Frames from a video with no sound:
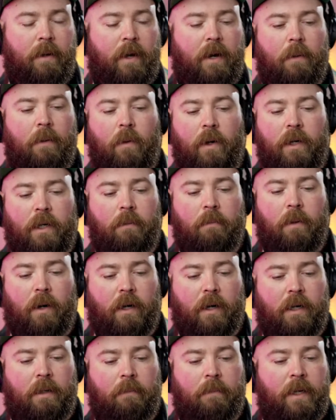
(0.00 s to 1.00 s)
I want your
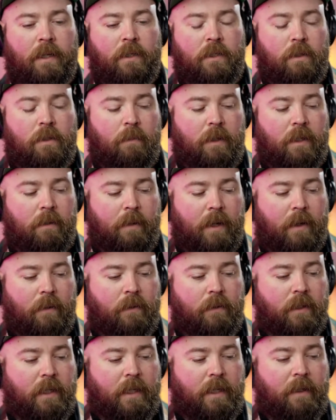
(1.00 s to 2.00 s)
marketing page to be about
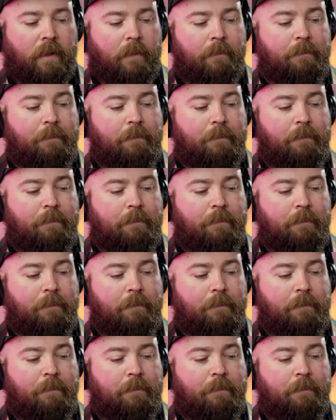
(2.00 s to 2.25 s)
like,